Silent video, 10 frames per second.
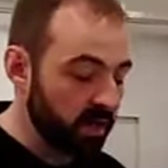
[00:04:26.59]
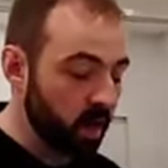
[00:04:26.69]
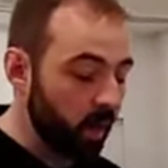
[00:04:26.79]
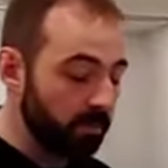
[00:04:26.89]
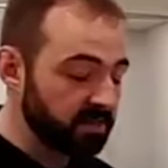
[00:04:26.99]
It
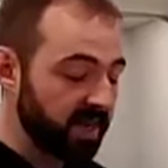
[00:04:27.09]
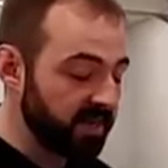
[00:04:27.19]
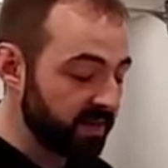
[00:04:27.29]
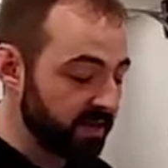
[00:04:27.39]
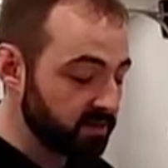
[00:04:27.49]
can go up to
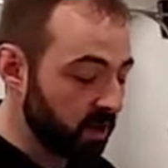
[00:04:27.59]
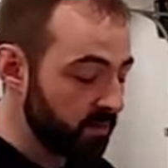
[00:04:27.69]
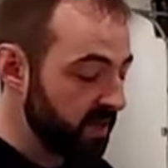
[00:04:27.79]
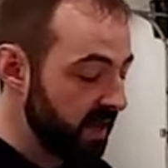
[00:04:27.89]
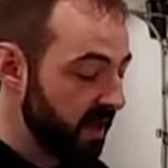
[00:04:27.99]
80,000
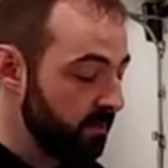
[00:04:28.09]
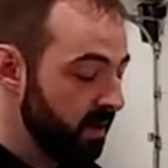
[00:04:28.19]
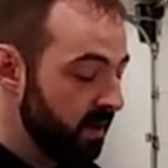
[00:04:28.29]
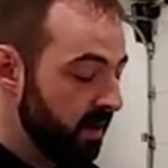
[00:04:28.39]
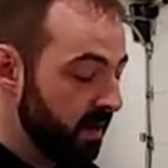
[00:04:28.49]
RPM.